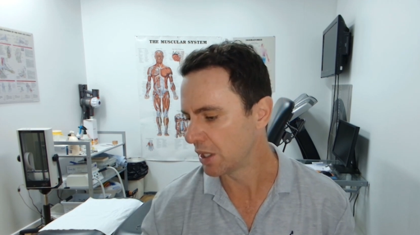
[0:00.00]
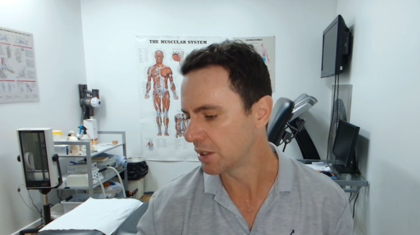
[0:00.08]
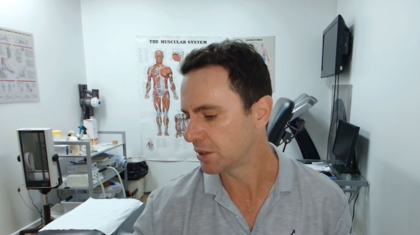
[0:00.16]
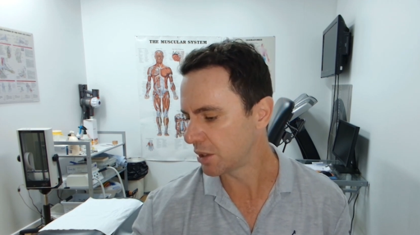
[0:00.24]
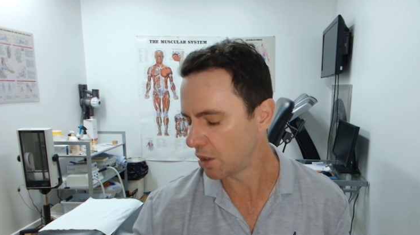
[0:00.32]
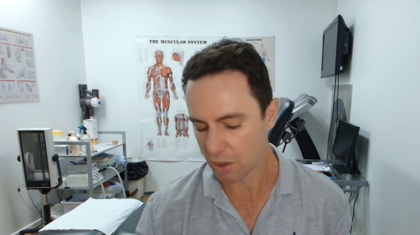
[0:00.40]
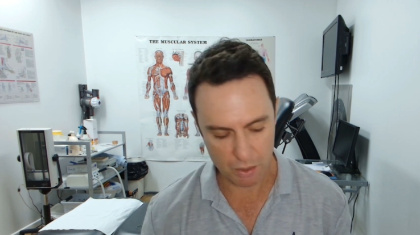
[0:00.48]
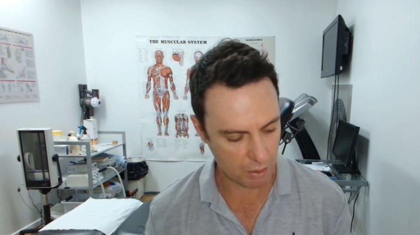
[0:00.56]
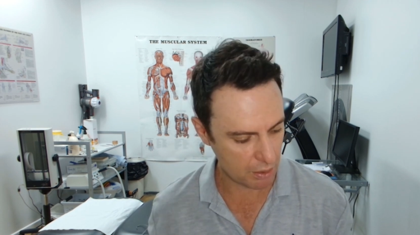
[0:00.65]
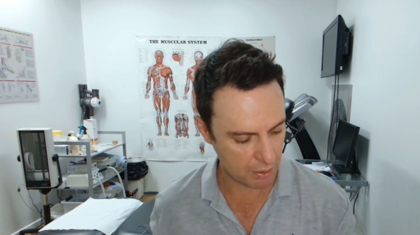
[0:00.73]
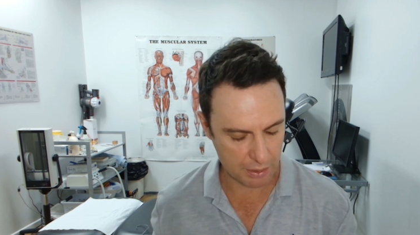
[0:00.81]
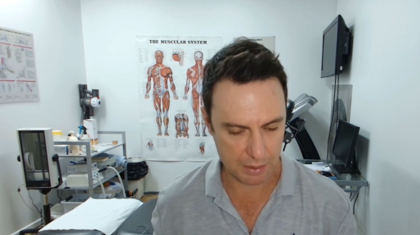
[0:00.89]
So
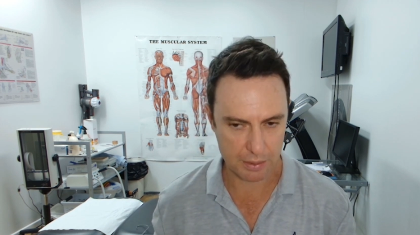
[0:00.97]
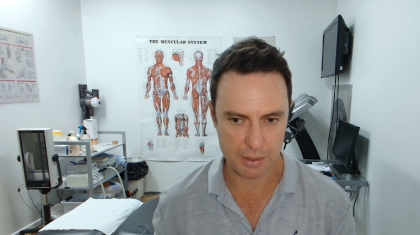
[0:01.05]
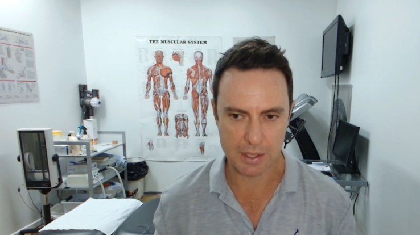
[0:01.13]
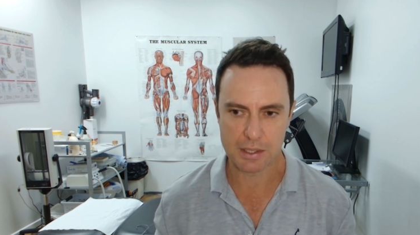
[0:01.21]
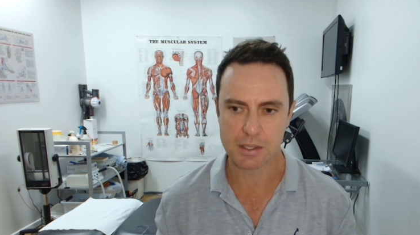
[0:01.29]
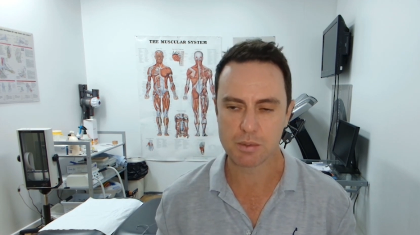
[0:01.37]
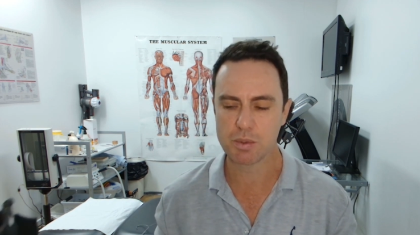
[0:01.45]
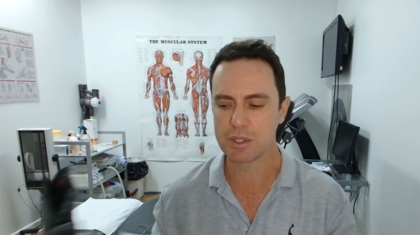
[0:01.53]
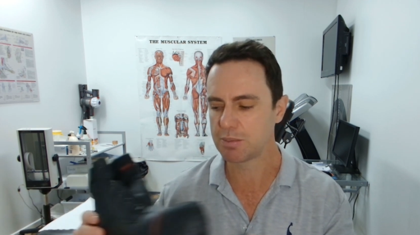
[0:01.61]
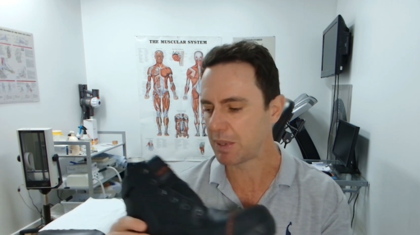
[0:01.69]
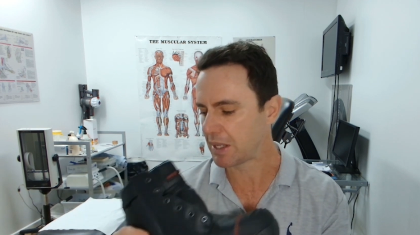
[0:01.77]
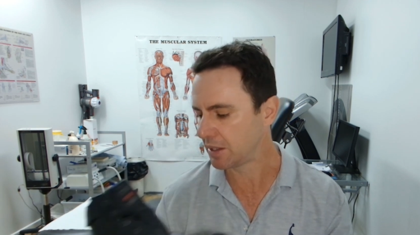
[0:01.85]
this has
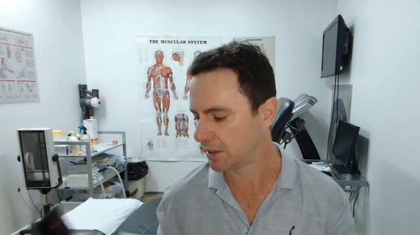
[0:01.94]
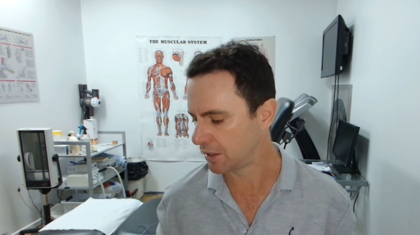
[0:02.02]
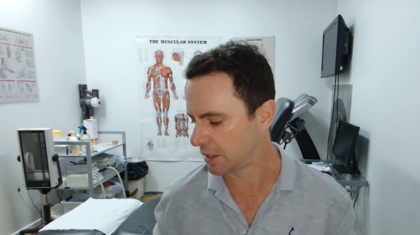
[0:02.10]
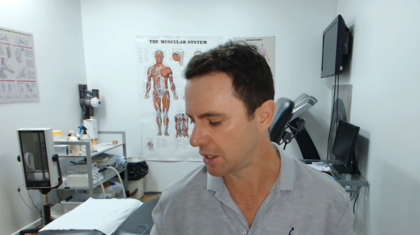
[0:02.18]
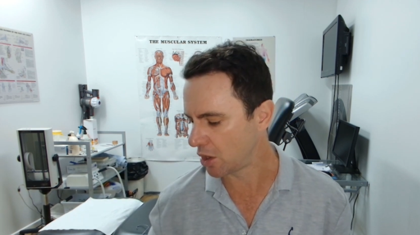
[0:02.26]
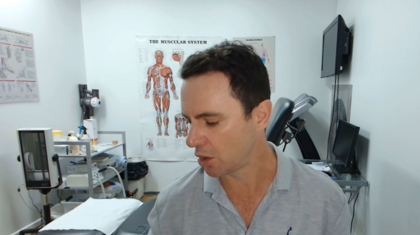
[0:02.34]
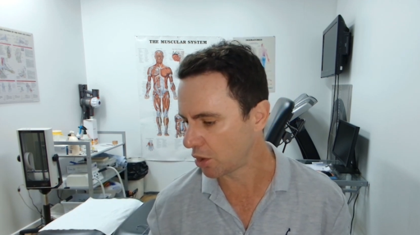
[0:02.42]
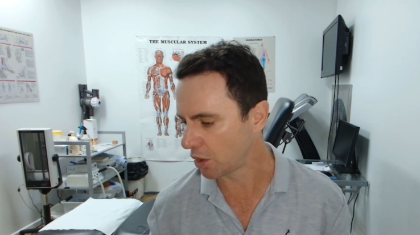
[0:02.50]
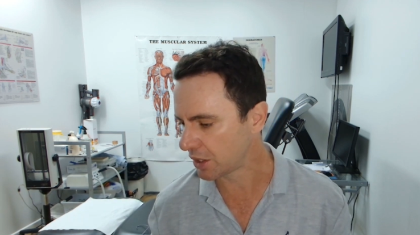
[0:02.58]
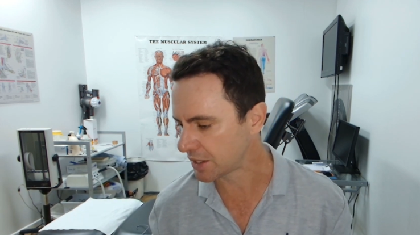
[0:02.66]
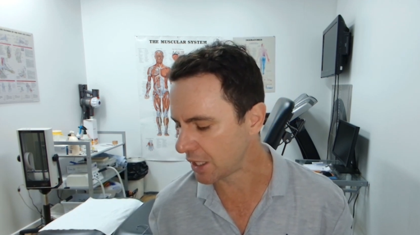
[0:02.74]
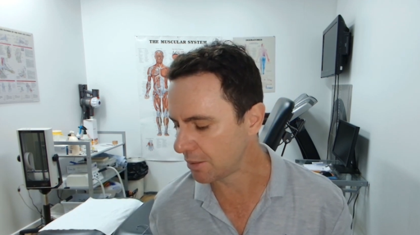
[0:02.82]
been the
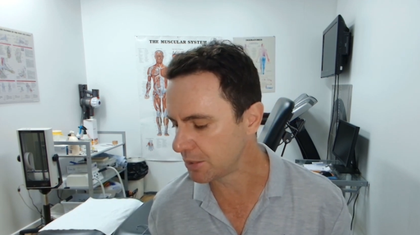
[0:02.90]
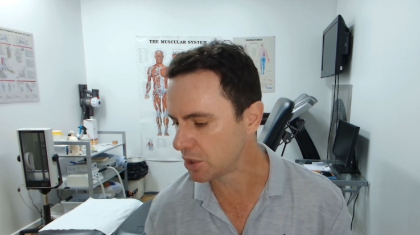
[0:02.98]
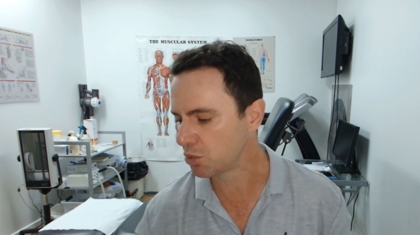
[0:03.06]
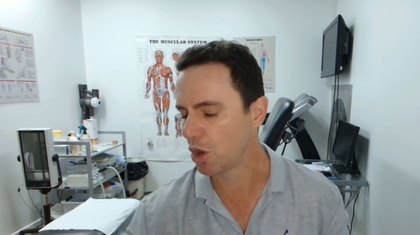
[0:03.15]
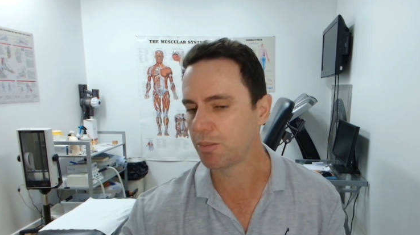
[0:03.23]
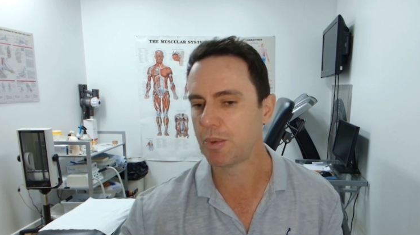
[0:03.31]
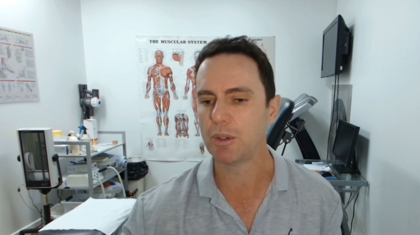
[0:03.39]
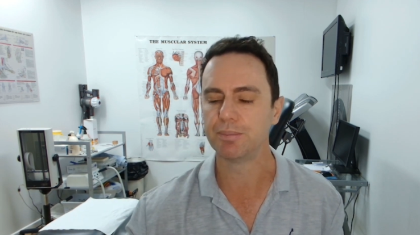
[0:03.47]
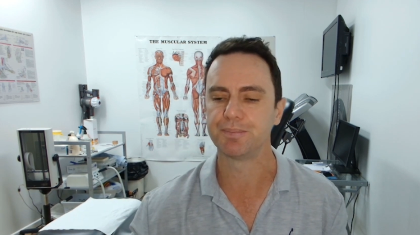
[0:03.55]
Ergonx Elements work boot.